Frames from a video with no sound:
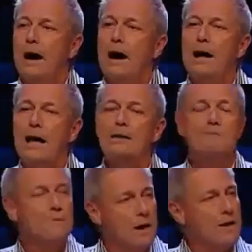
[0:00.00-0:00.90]
I
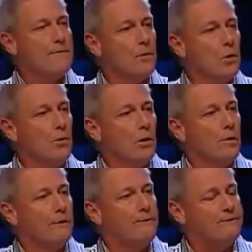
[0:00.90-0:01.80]
have never
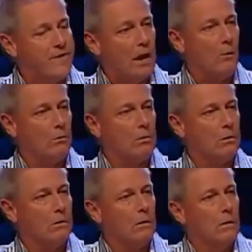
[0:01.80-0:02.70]

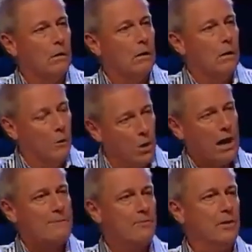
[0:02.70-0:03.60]
felt
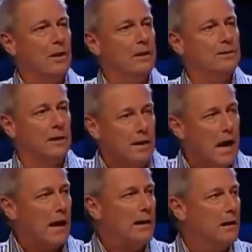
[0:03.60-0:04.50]
what I'm feeling
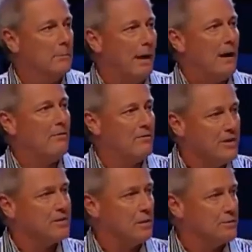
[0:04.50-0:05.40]
tonight about
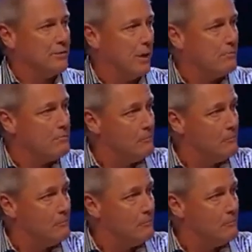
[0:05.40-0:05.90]
this country.